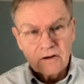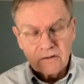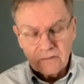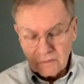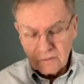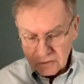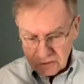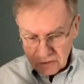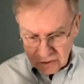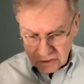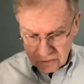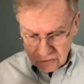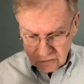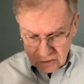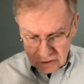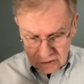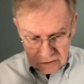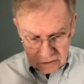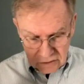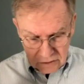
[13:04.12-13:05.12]
for sex
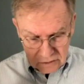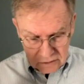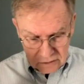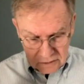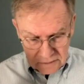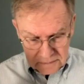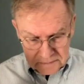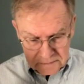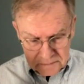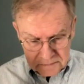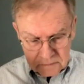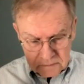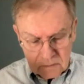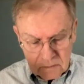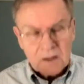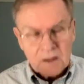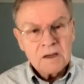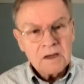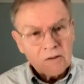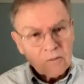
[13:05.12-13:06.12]
gender.
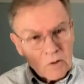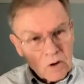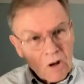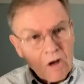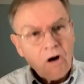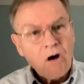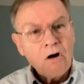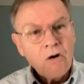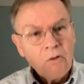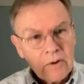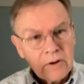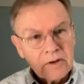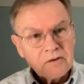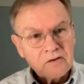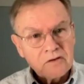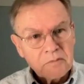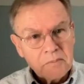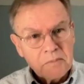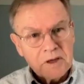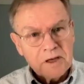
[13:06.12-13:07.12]
It will
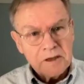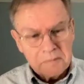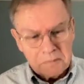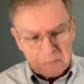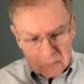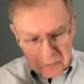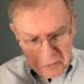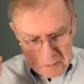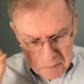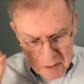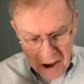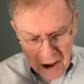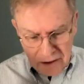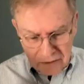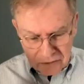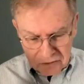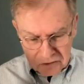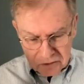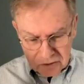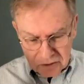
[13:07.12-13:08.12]
always be
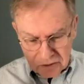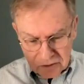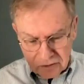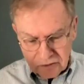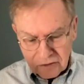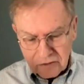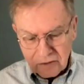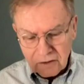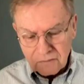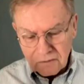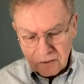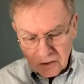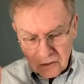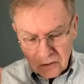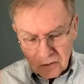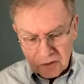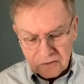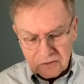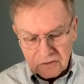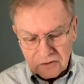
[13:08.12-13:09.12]
preposterous for
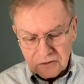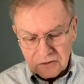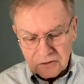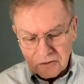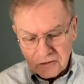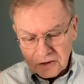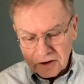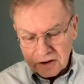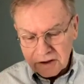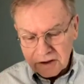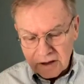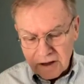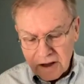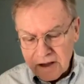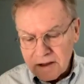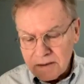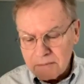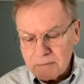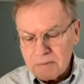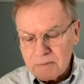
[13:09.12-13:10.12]
Christians to
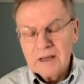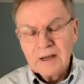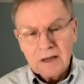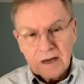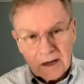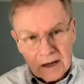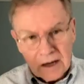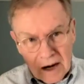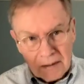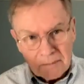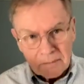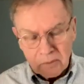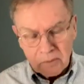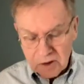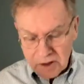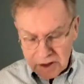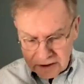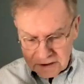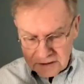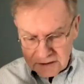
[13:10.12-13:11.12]
claim
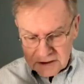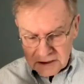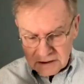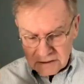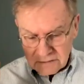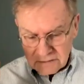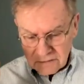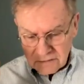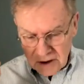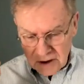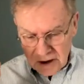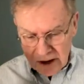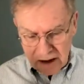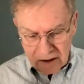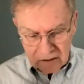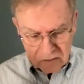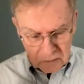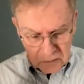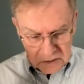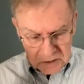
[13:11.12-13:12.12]
comprehensive
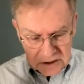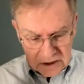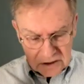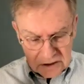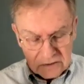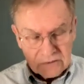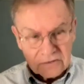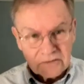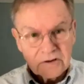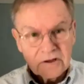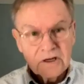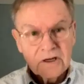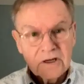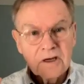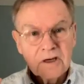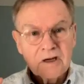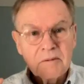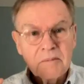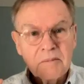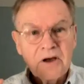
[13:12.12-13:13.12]
expertise
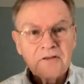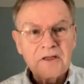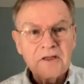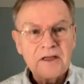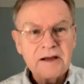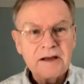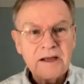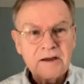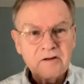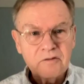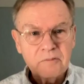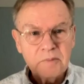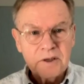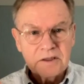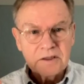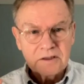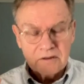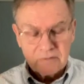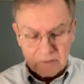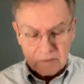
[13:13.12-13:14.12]
about that
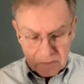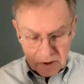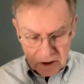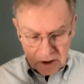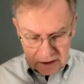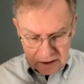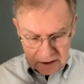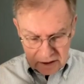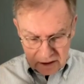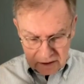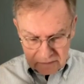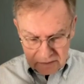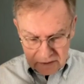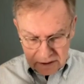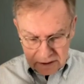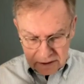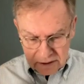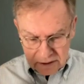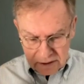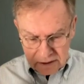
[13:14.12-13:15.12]
aspect of embodied
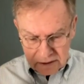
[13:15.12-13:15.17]
living.